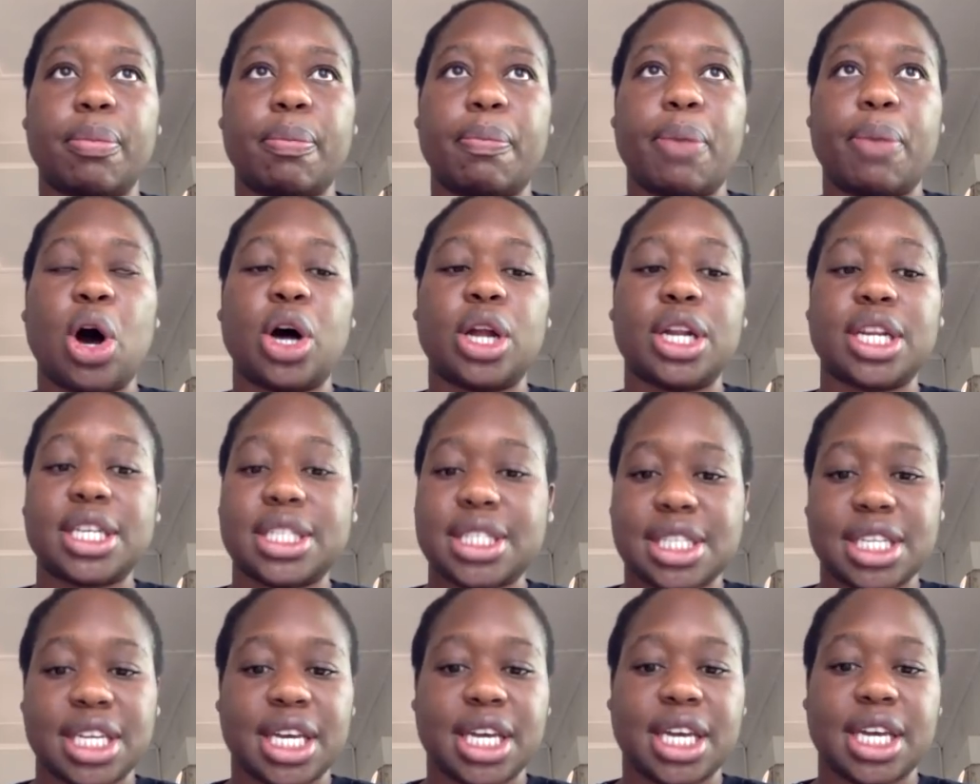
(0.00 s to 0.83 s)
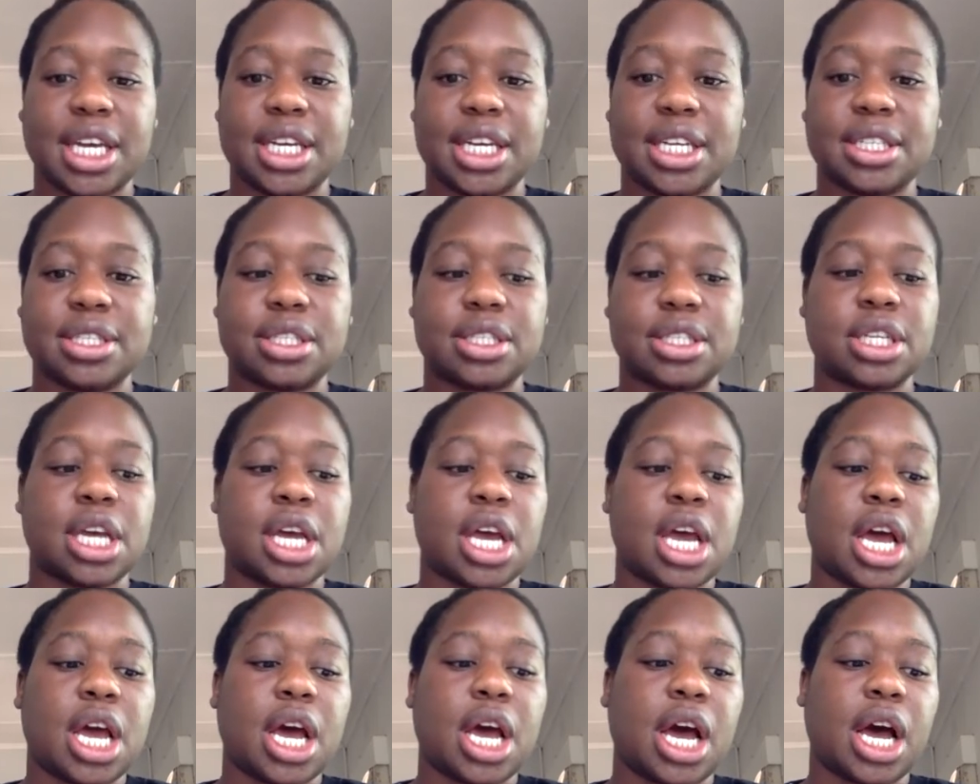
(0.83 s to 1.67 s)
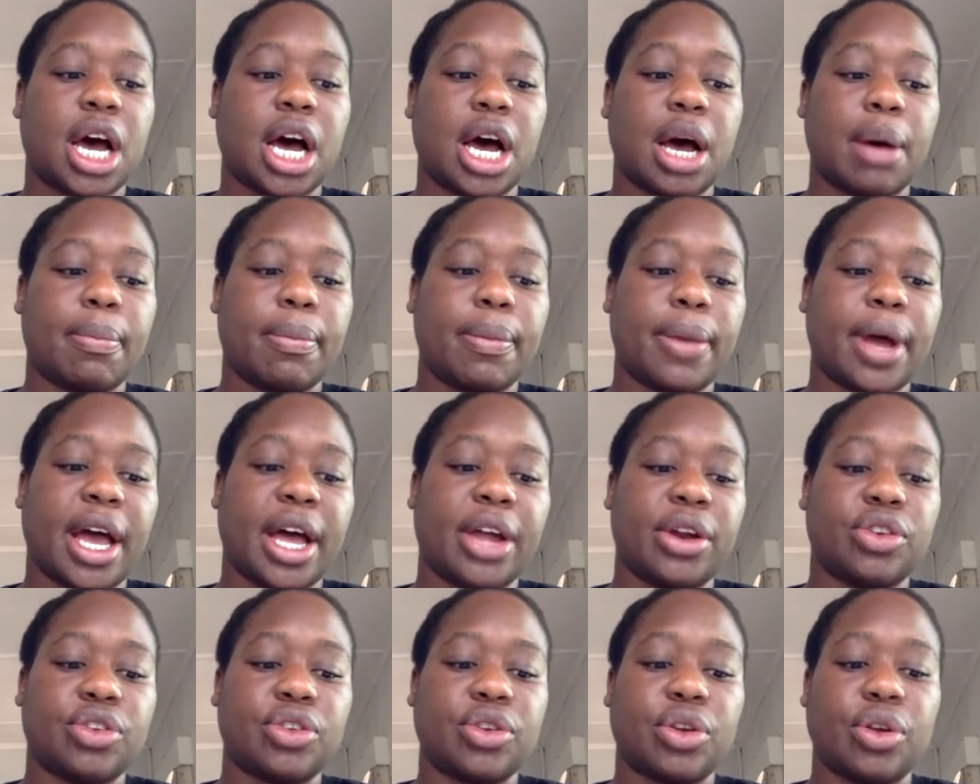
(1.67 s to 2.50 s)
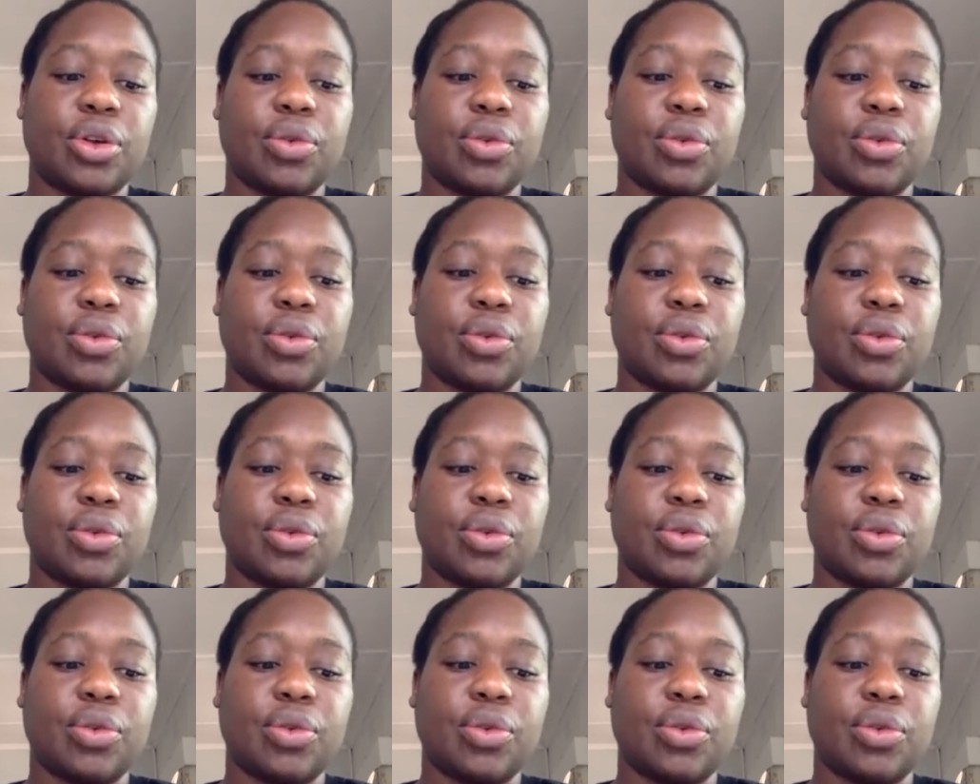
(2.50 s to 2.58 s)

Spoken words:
policies and